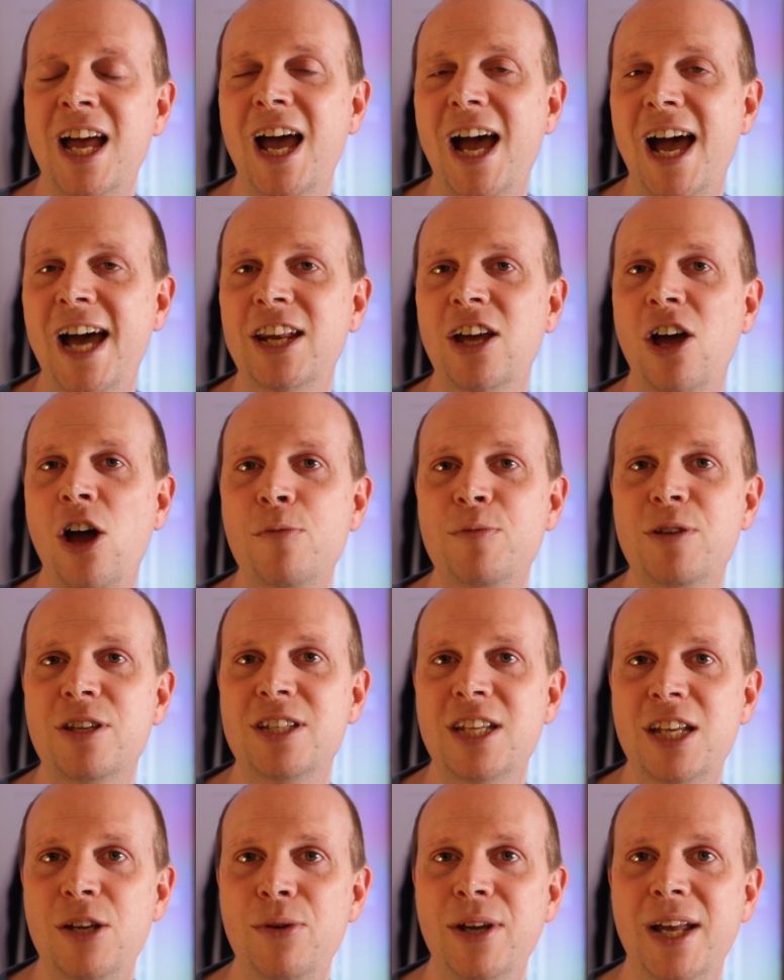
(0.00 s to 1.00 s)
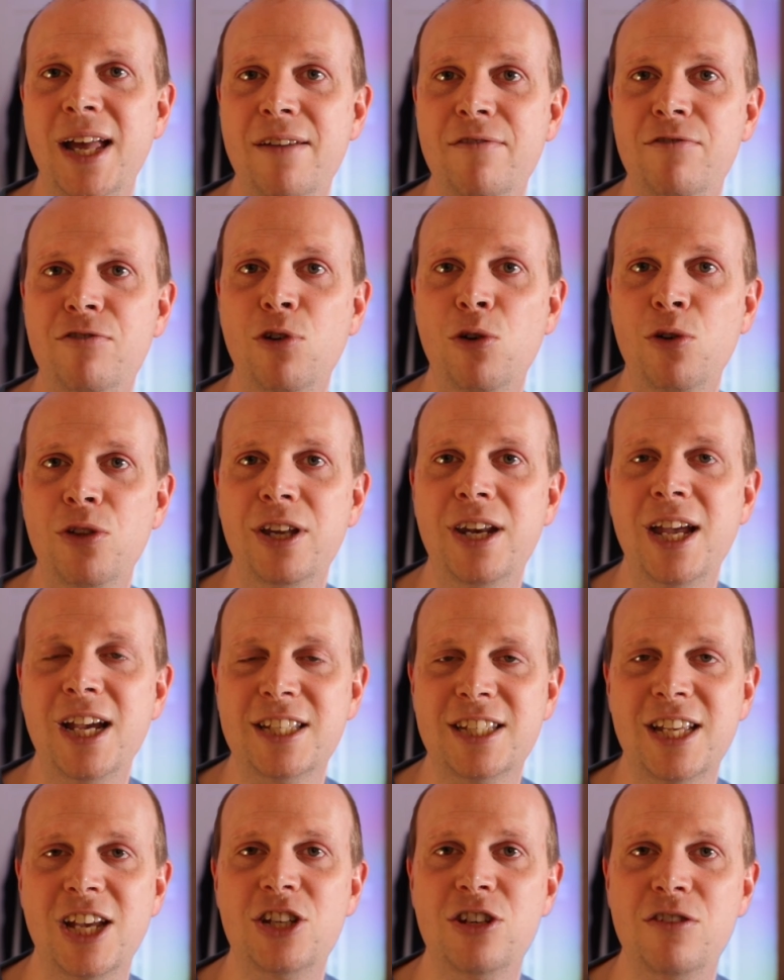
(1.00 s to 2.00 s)
And I hope to see you again for the next
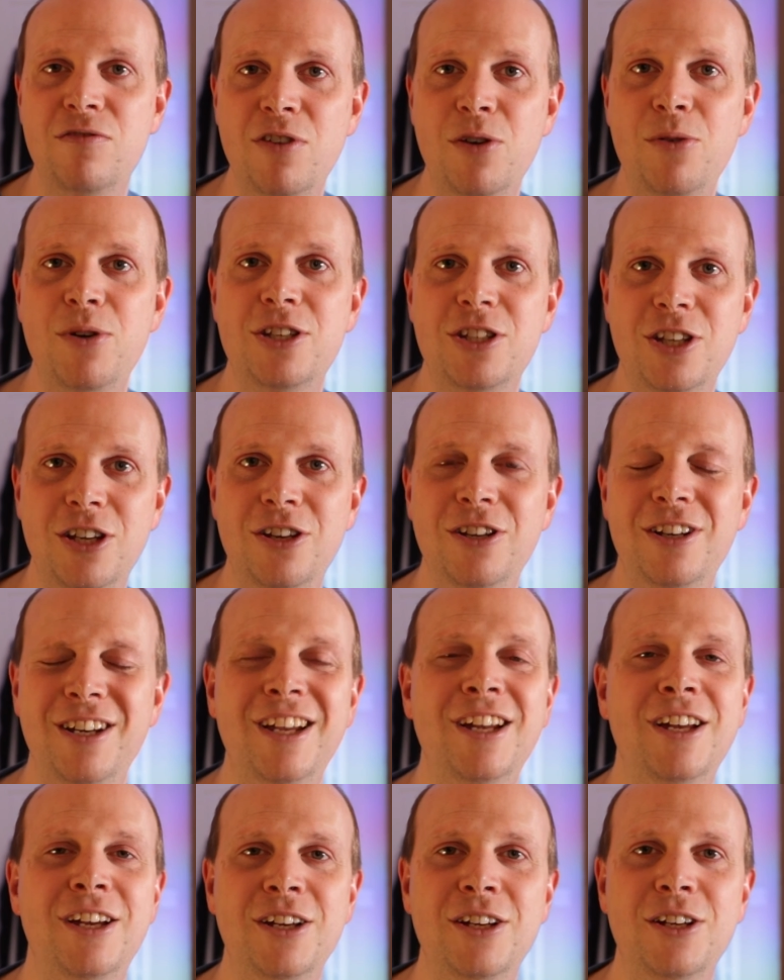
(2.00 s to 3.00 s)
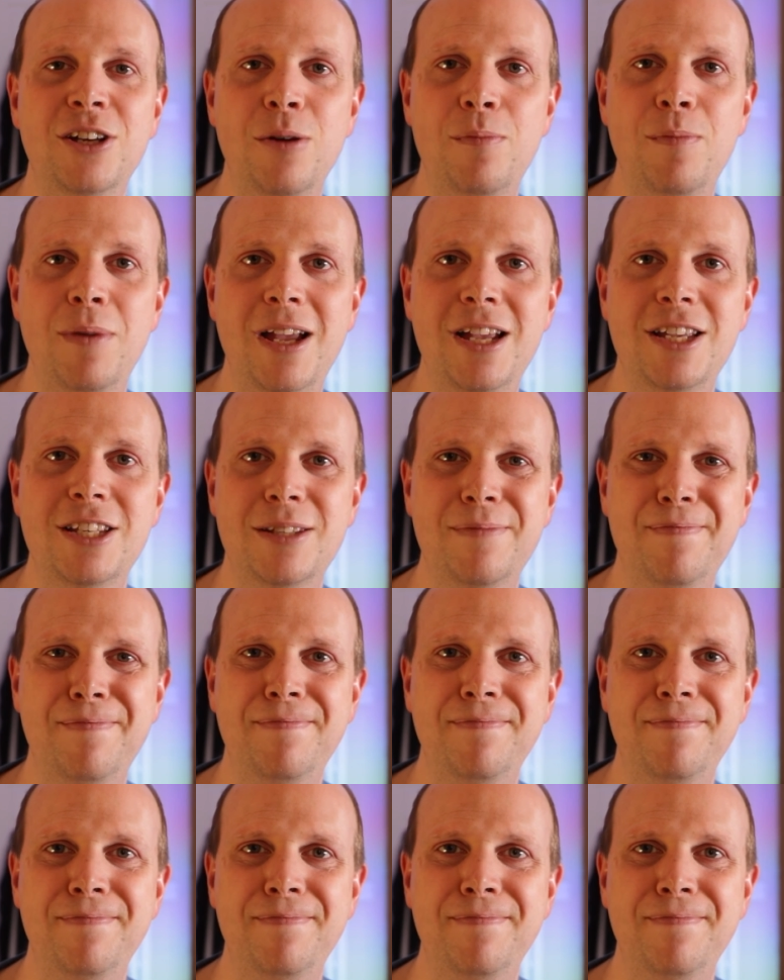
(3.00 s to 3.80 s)
session very soon. God bless.